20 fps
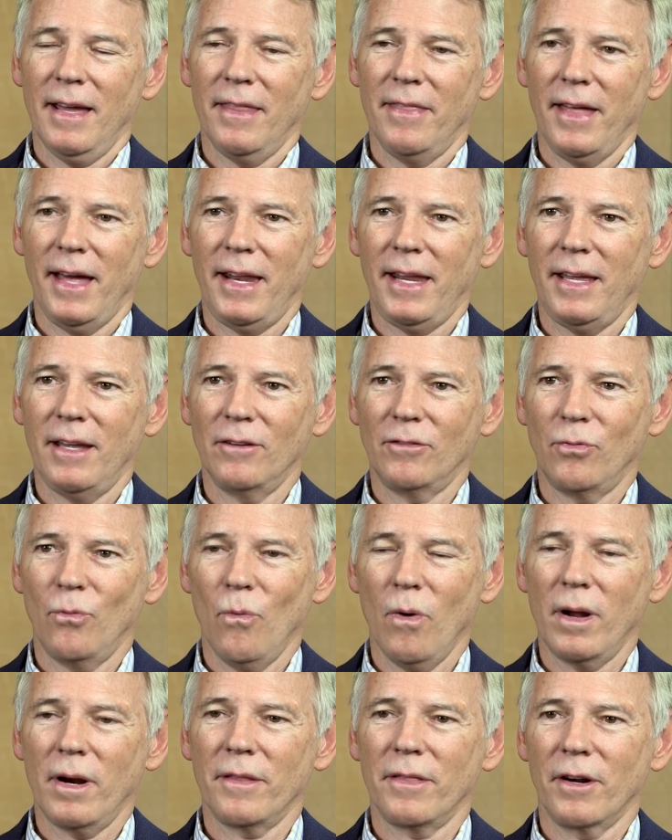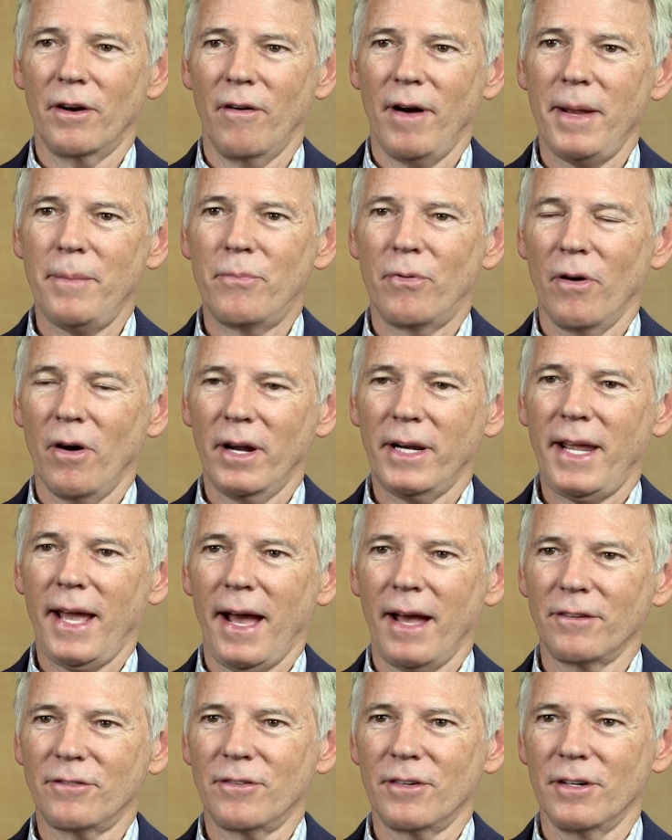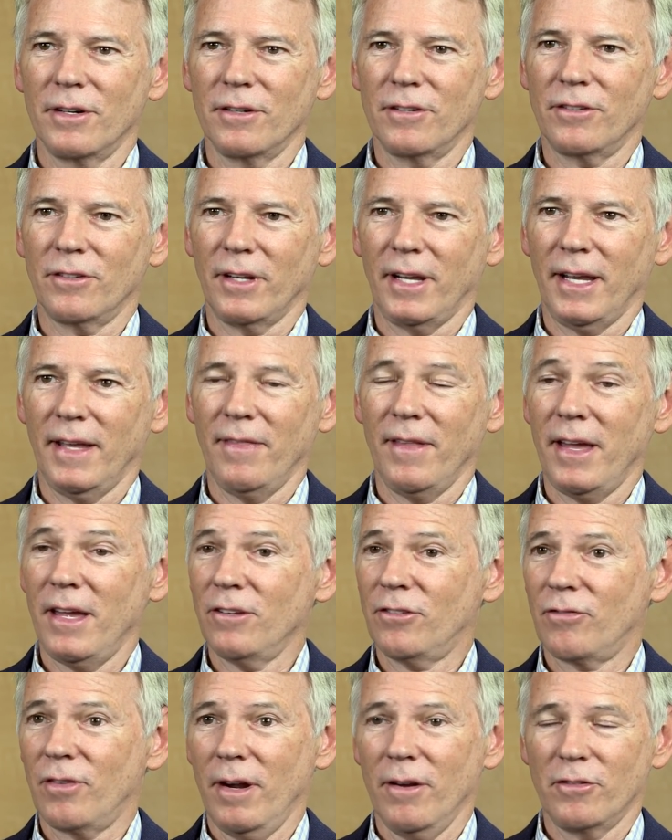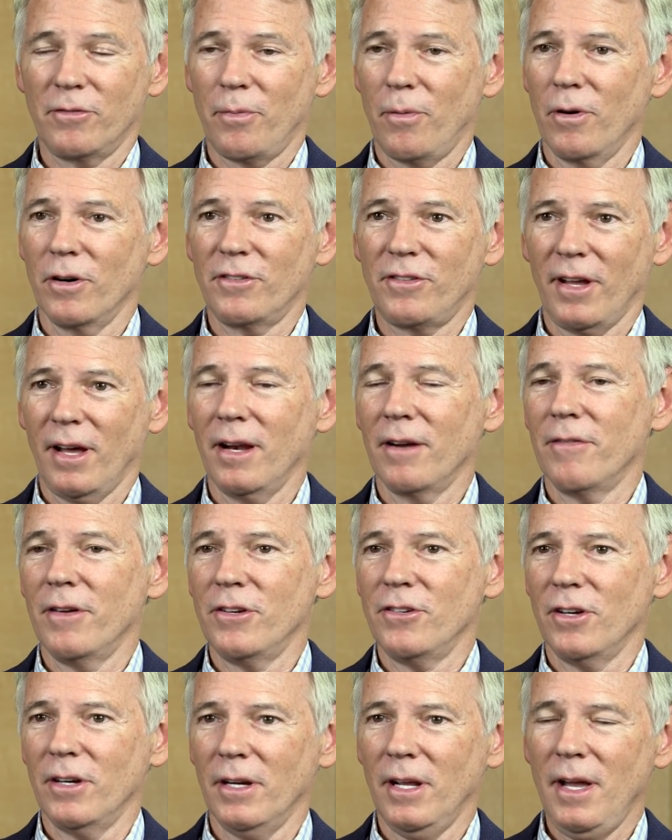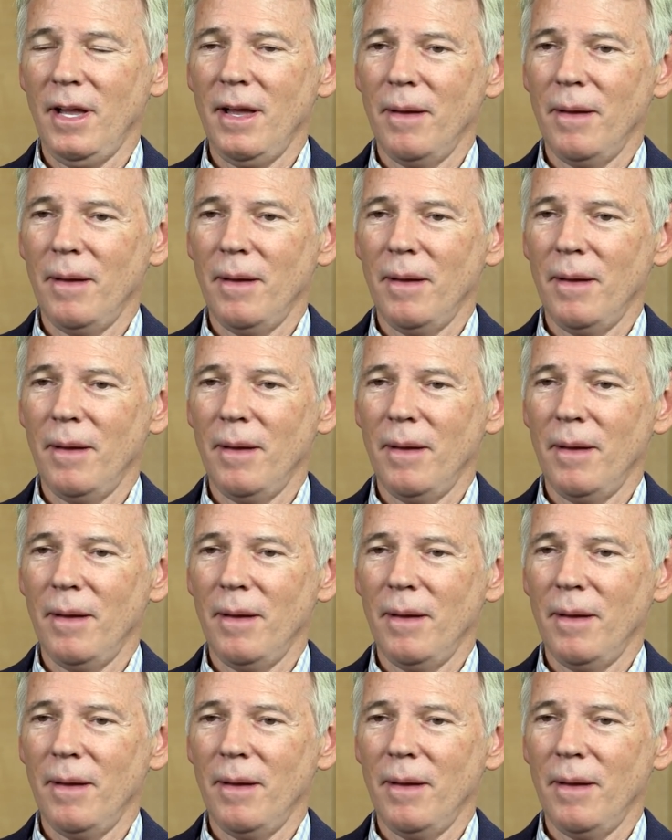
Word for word: that he is one of the great broadcasters in the history of sports television.